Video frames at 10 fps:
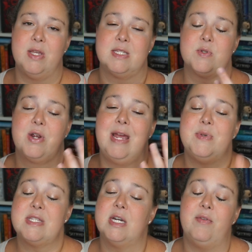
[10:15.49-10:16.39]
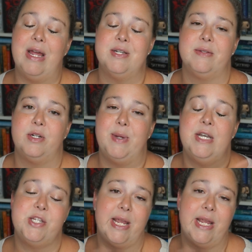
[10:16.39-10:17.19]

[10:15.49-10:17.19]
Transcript: click subscribe, stick around a little bit,